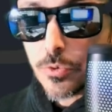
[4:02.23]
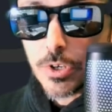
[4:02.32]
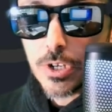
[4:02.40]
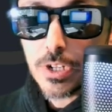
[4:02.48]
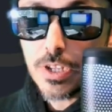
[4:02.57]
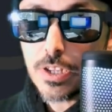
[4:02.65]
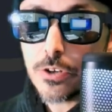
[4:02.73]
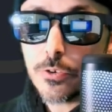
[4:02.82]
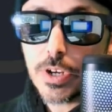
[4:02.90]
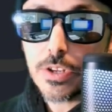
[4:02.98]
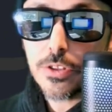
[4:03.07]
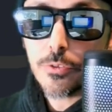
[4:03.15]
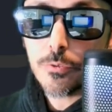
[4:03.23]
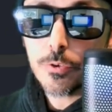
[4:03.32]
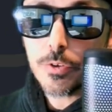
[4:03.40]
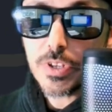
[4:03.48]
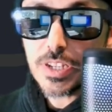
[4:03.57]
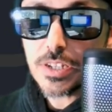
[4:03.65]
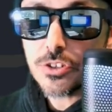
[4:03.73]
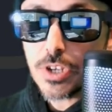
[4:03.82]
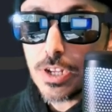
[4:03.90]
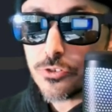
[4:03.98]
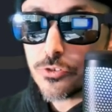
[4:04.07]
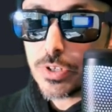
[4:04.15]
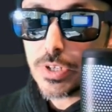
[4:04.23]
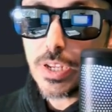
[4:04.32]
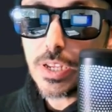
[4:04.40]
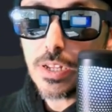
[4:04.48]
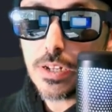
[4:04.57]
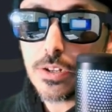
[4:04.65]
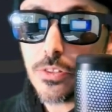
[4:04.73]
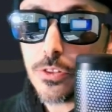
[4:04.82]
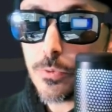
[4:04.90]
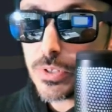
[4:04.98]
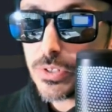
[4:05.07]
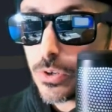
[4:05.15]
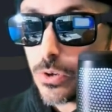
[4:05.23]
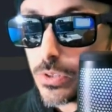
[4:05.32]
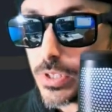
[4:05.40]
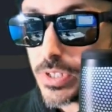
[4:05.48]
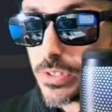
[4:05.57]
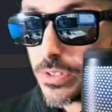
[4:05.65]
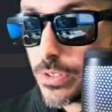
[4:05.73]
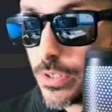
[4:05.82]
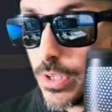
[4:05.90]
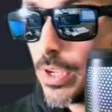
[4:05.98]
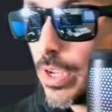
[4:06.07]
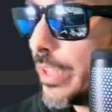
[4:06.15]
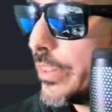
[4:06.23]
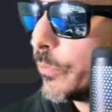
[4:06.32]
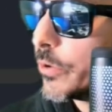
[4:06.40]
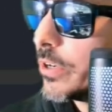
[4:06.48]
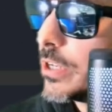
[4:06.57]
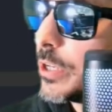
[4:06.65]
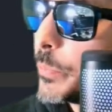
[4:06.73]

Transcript: we're gonna iterate through each entry in the result list, and then we're gonna